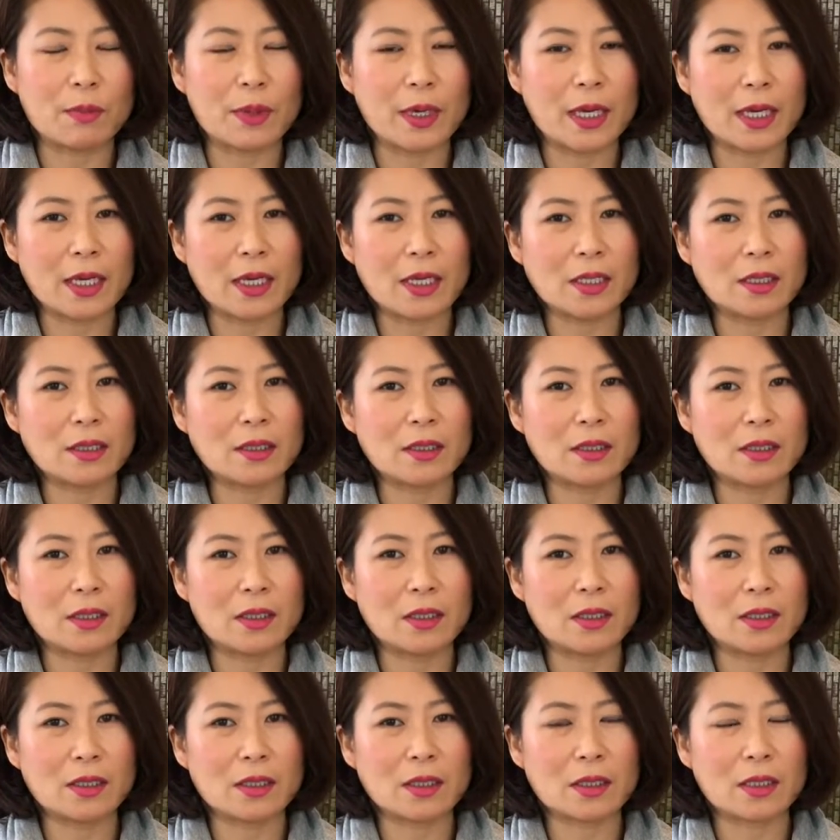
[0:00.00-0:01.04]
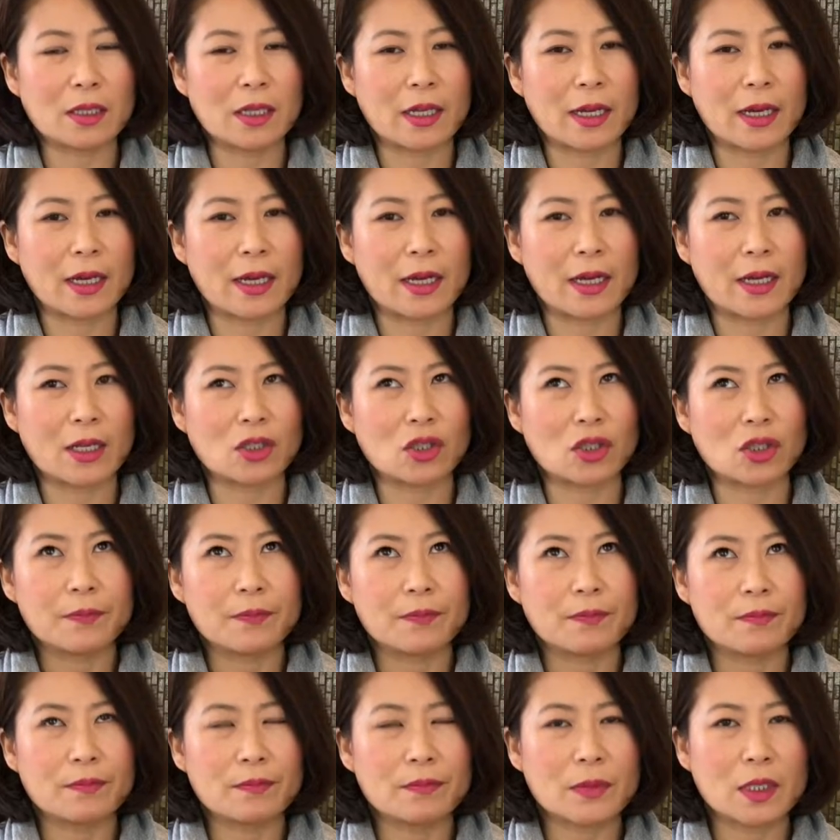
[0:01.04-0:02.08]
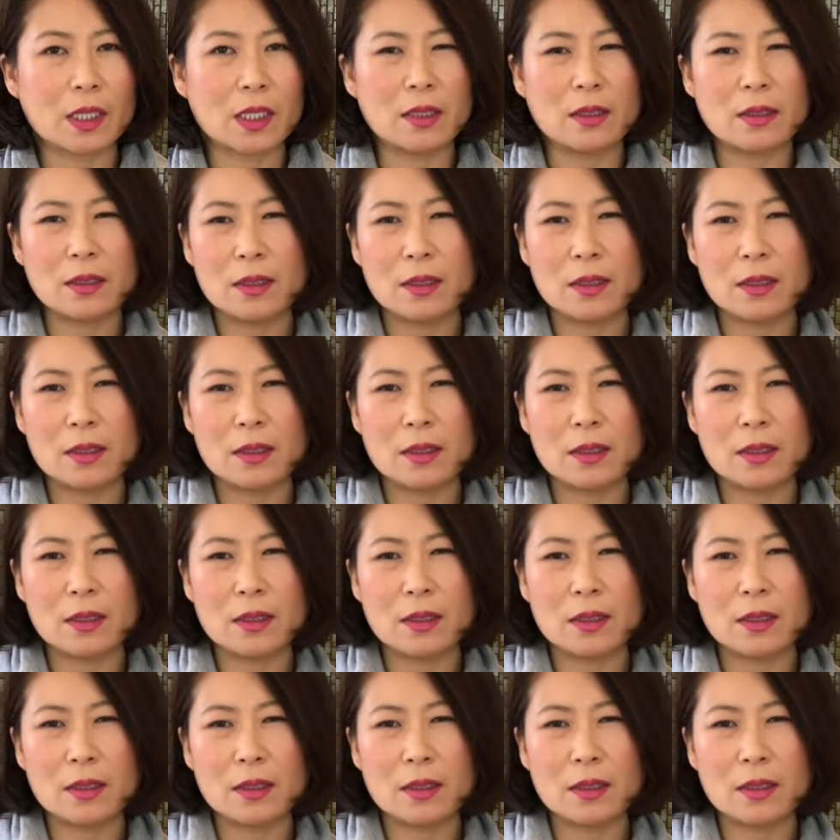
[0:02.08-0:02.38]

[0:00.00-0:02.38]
basil slash a